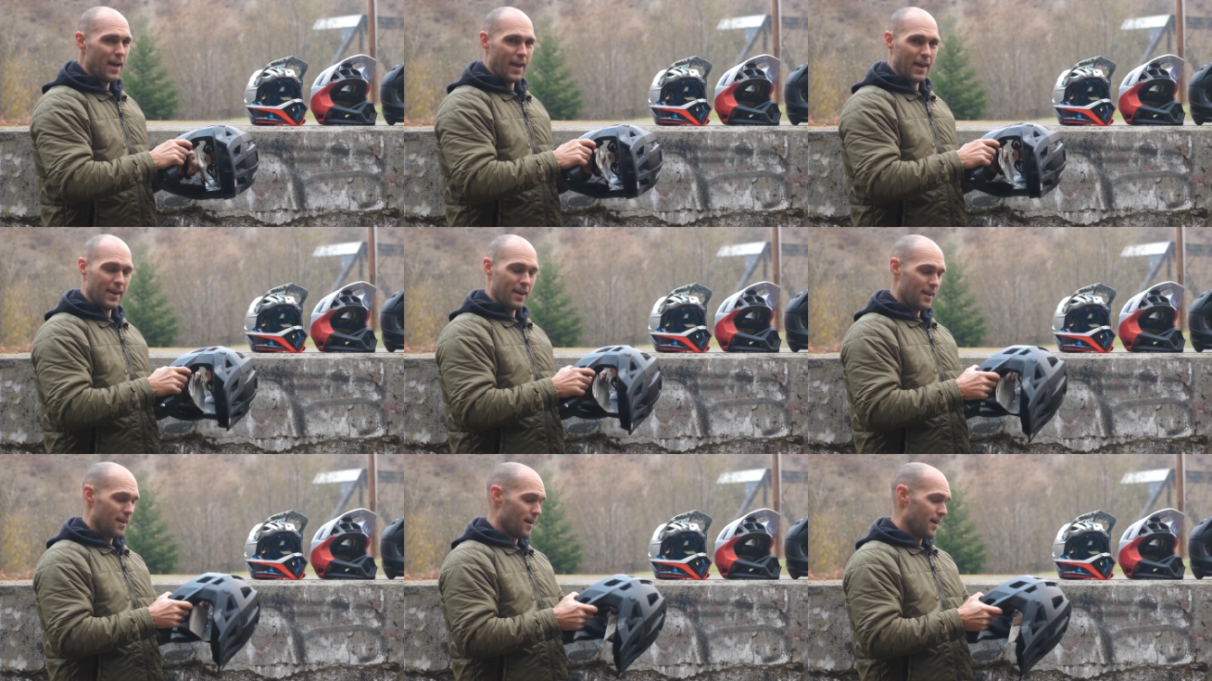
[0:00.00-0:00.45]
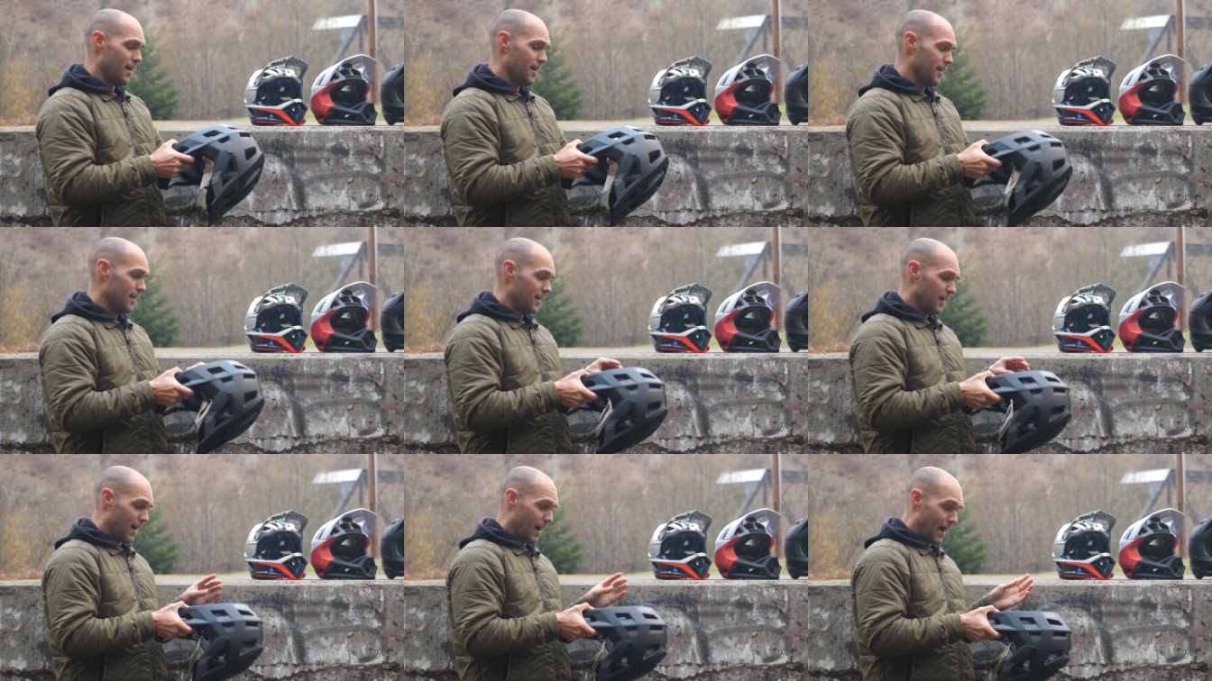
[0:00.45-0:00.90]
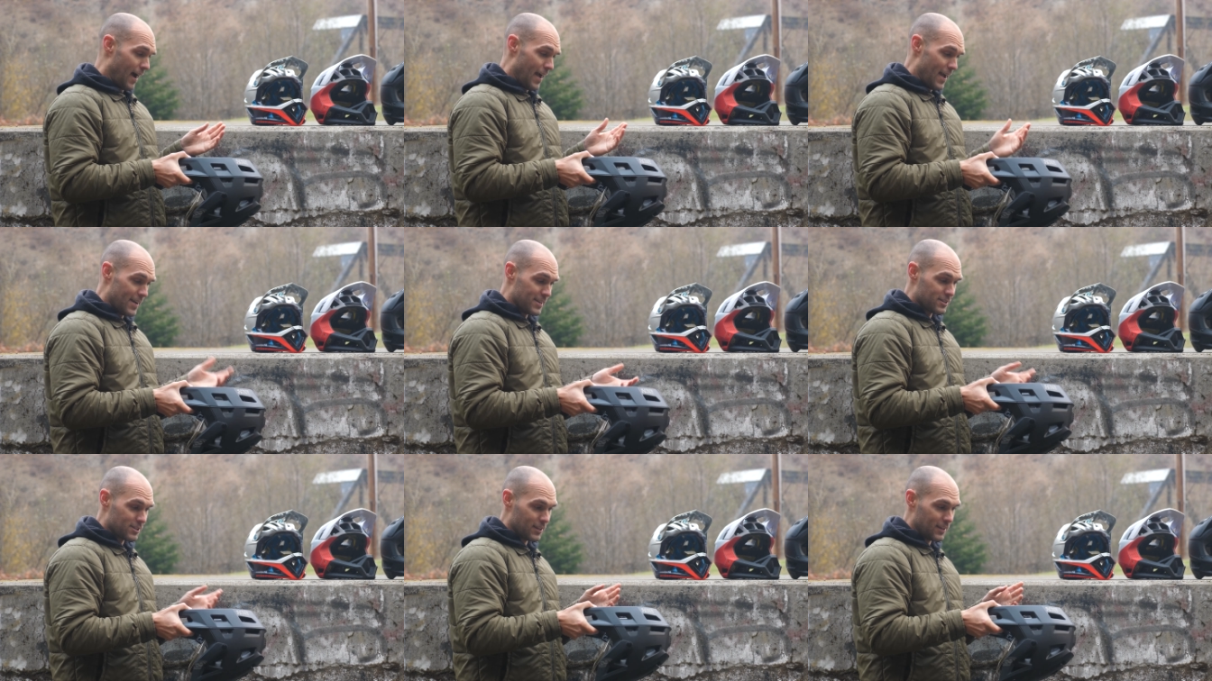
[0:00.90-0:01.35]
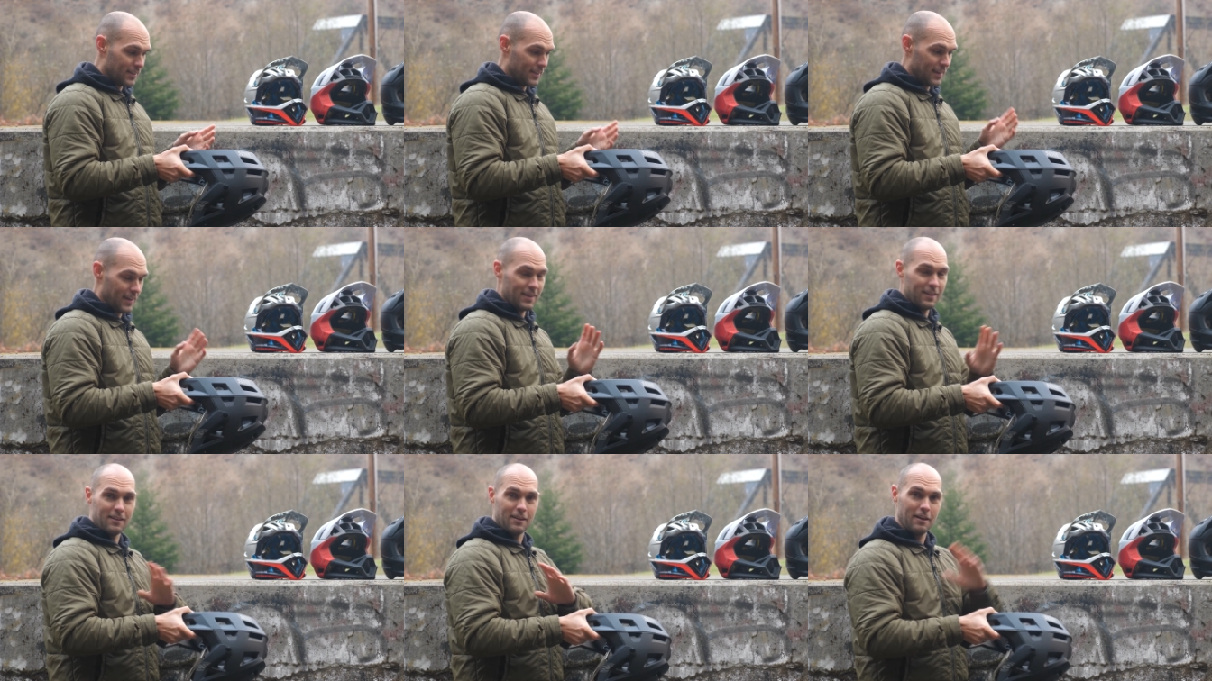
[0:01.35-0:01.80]
And uh, I actually
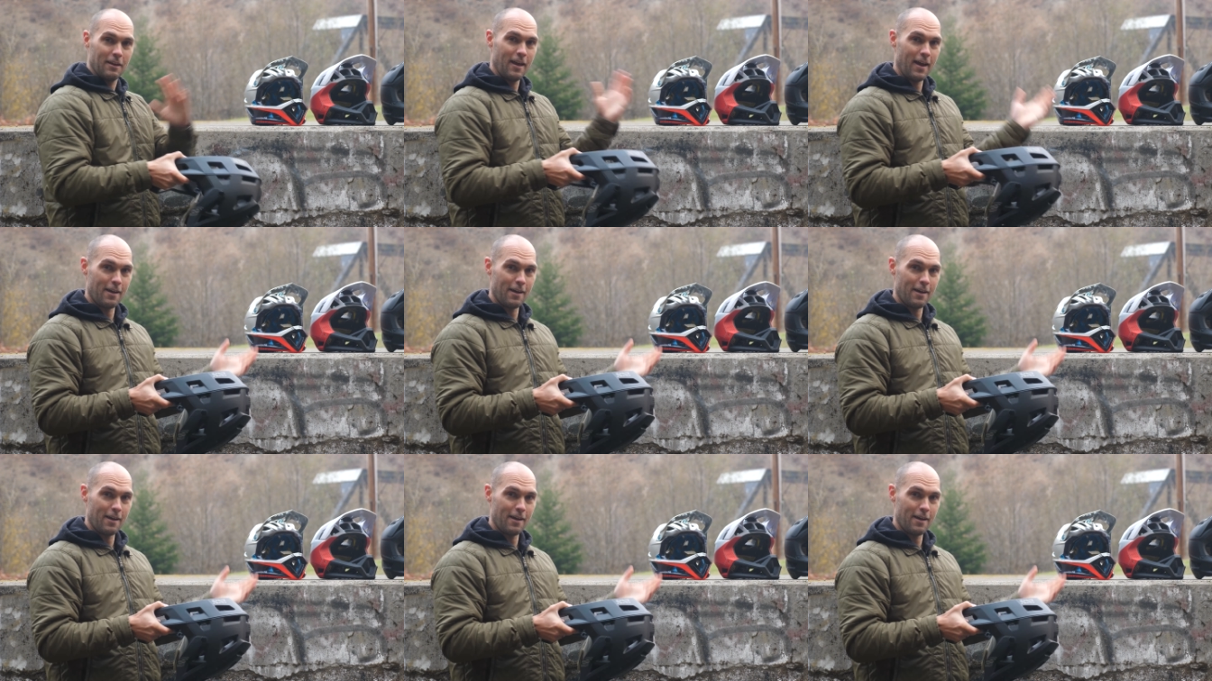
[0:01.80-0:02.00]
think,